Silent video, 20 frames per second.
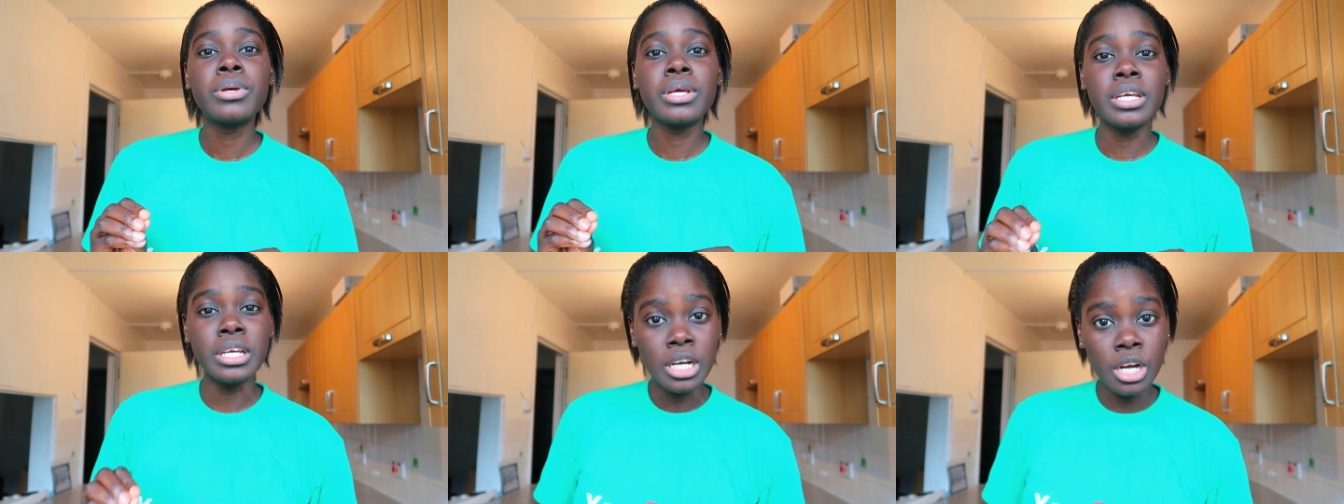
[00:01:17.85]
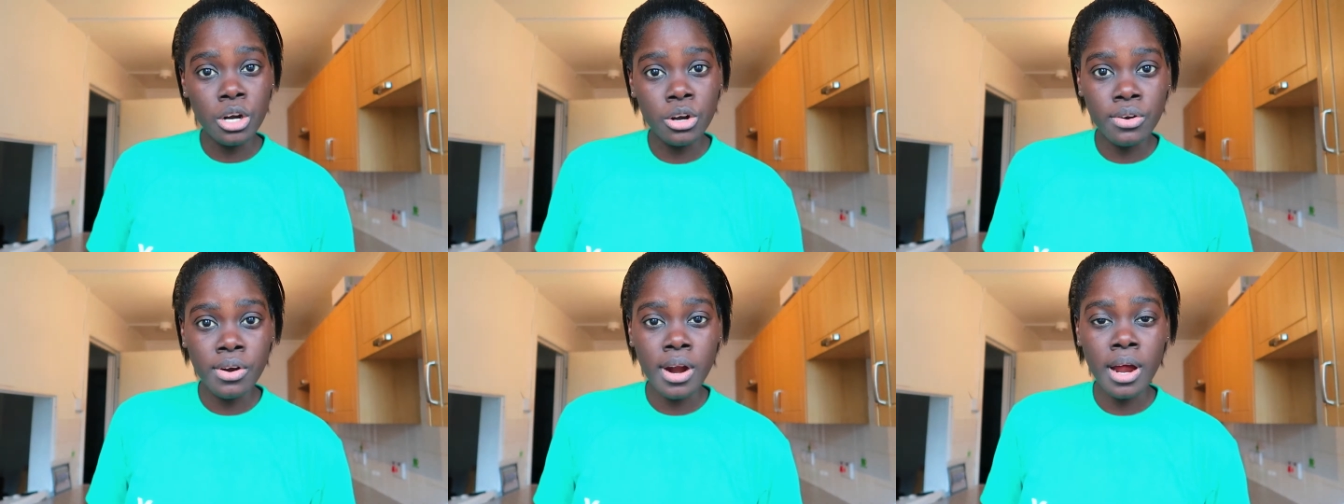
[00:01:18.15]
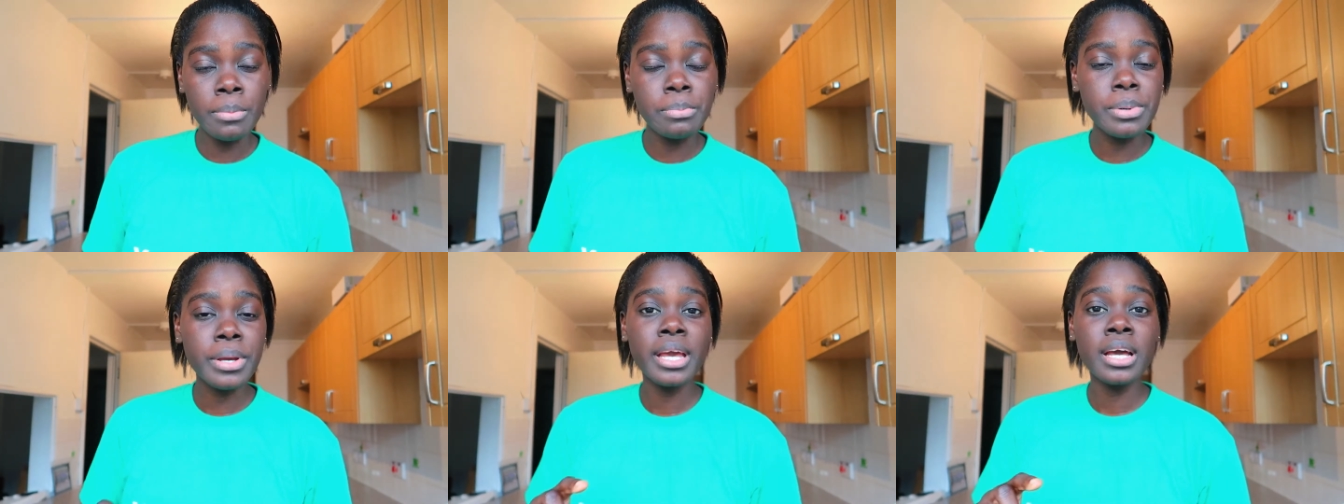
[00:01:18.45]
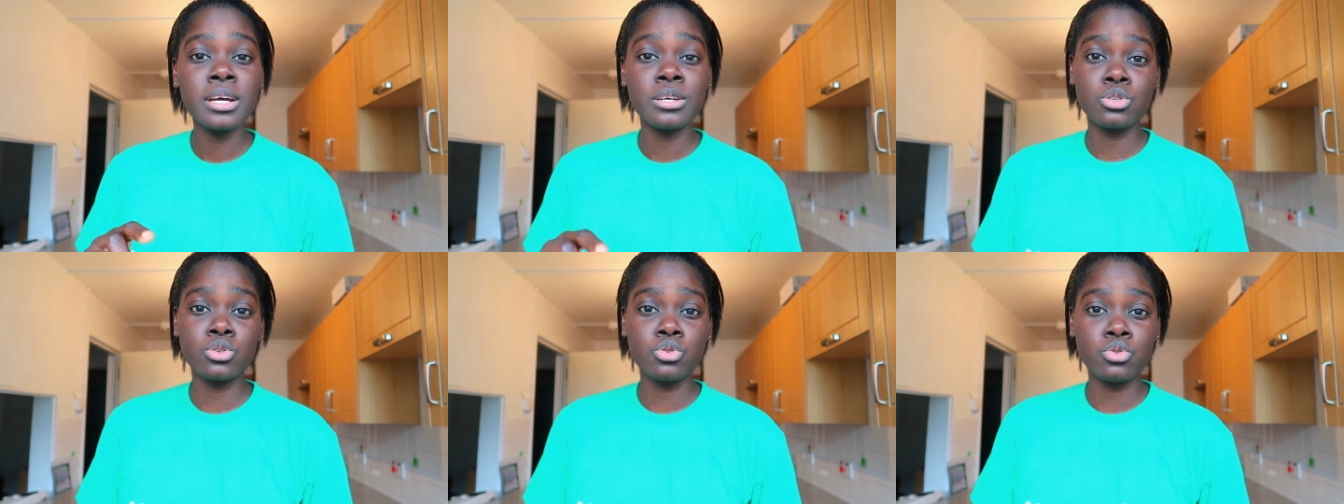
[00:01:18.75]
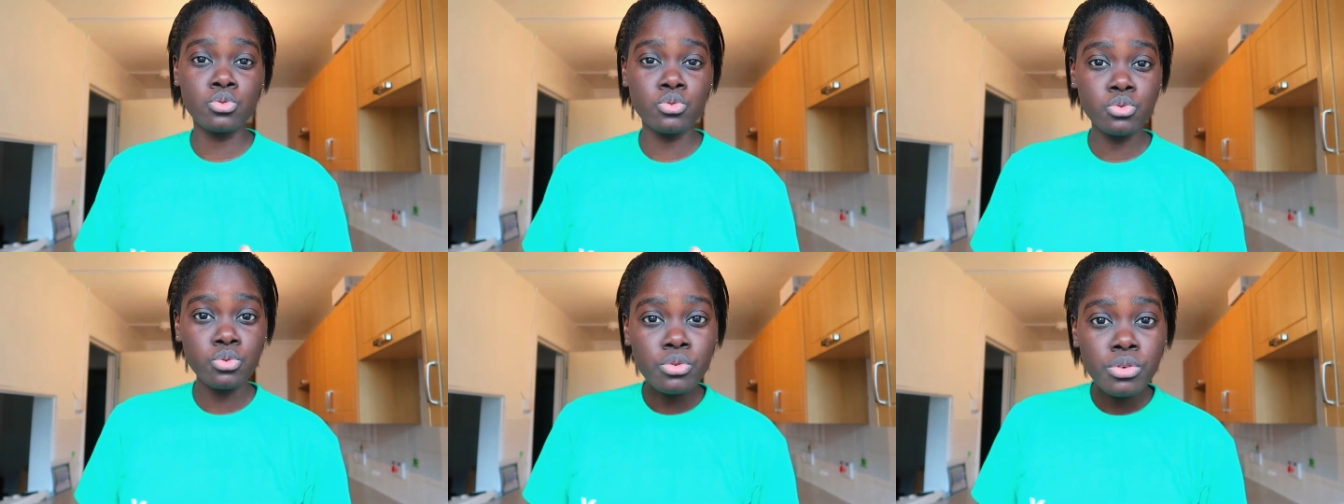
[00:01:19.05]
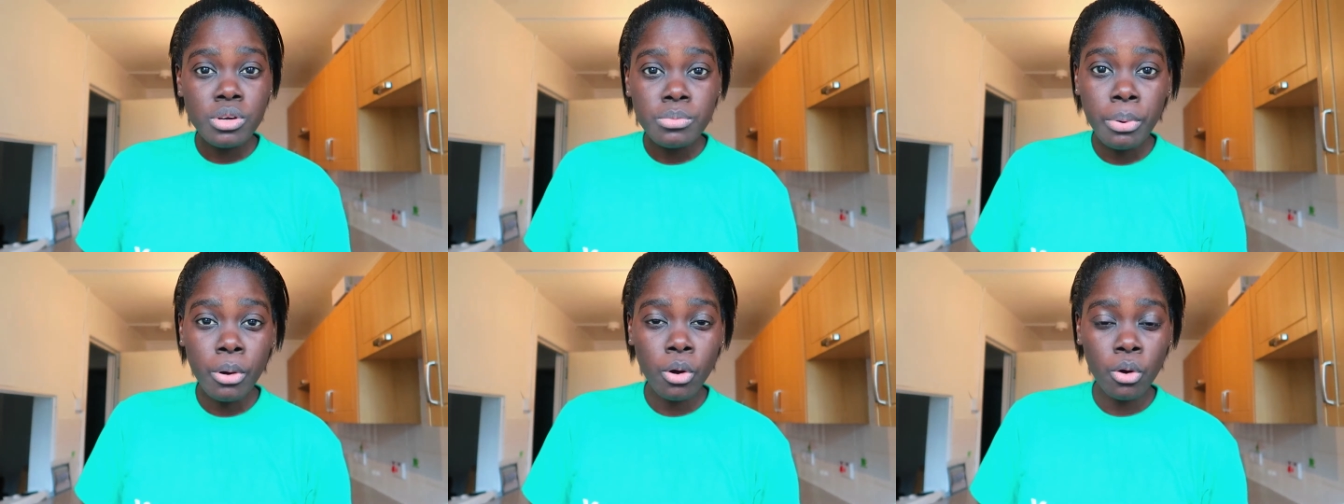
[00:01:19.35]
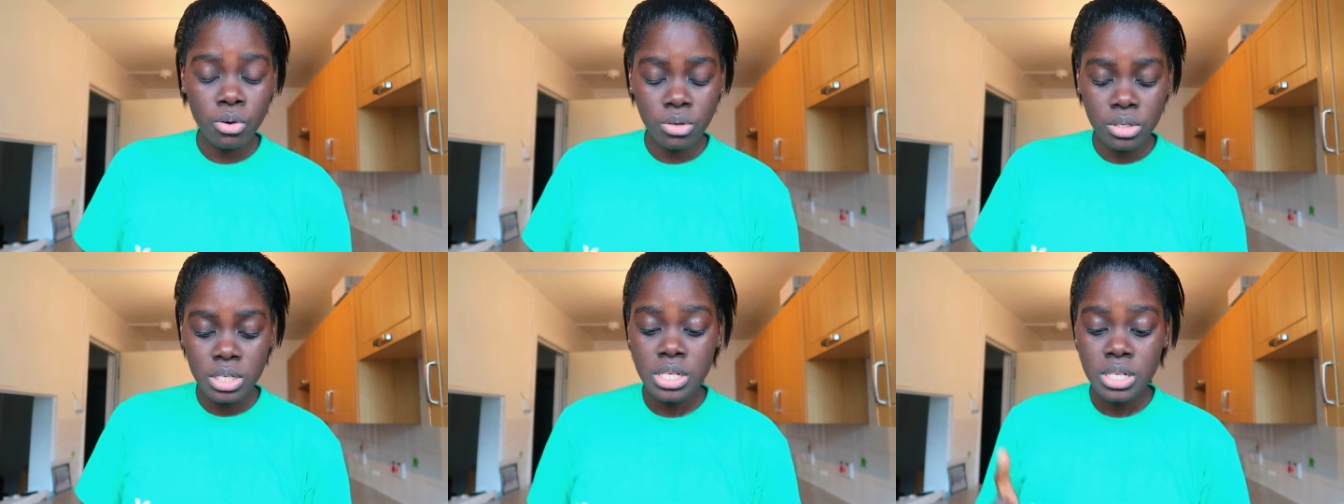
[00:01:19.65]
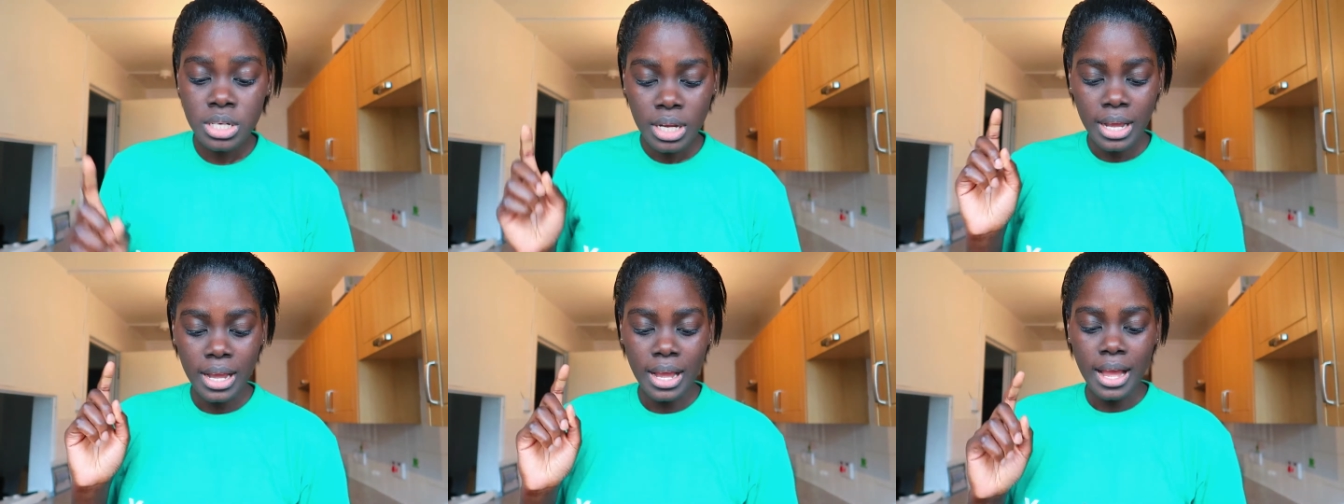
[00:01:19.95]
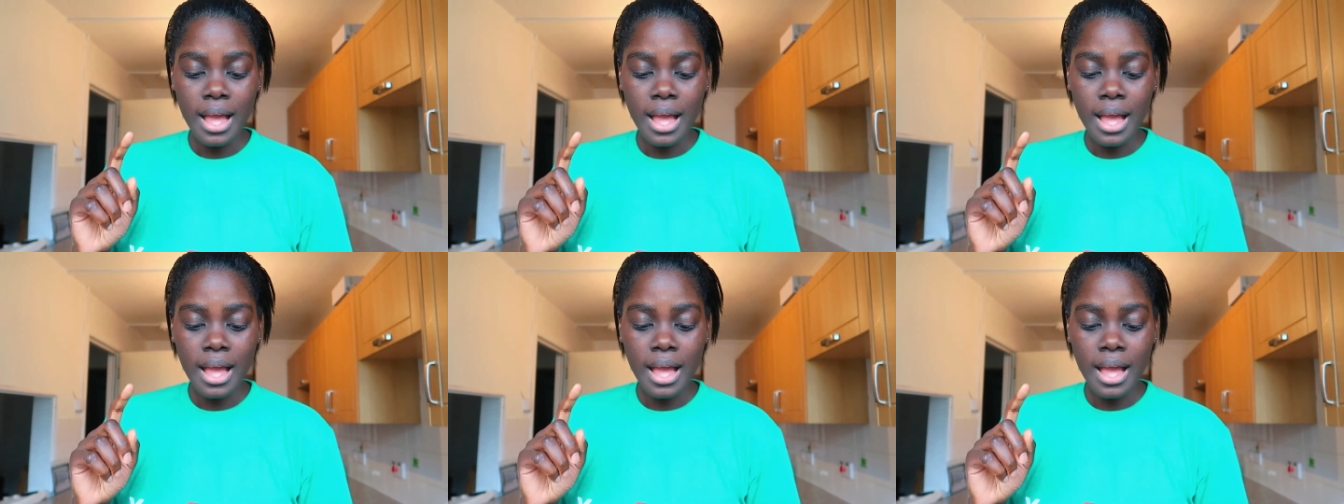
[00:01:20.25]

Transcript: pick her up, get her school report,